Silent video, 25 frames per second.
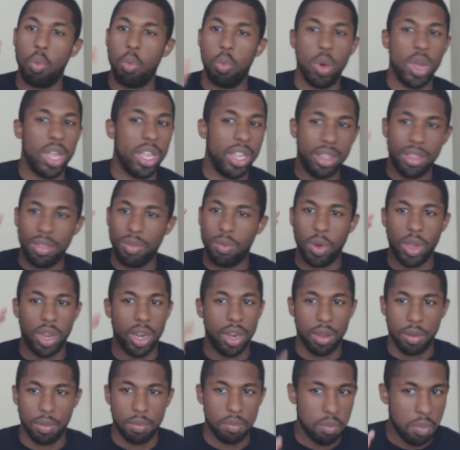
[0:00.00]
with
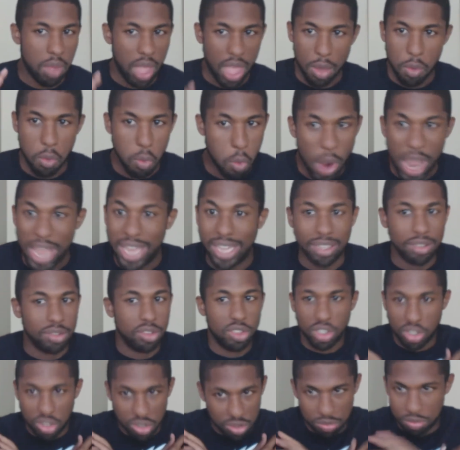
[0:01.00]
weight,
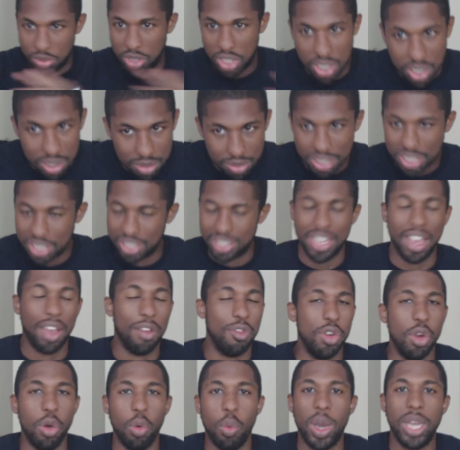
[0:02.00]
just
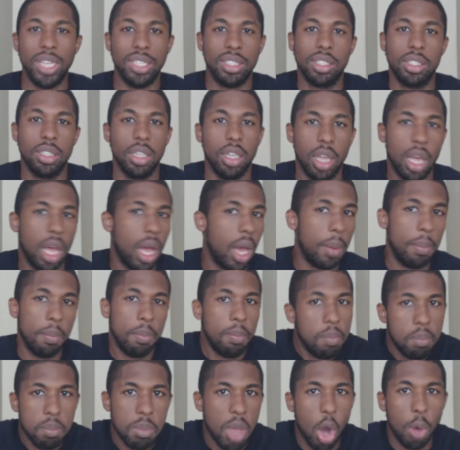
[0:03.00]
heavier weights to
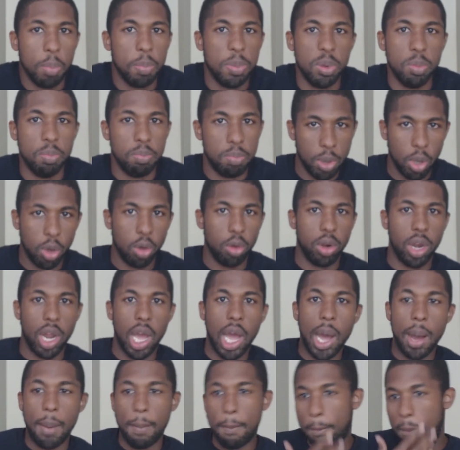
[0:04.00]
help you build
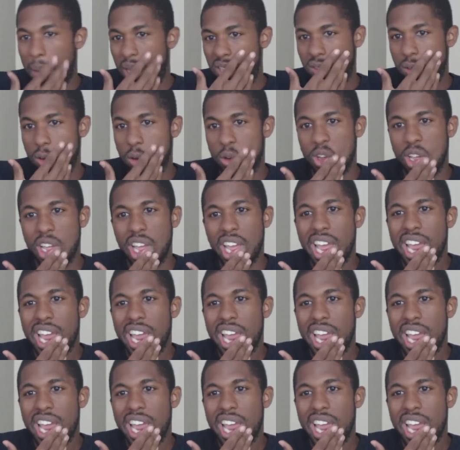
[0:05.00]
up muscle.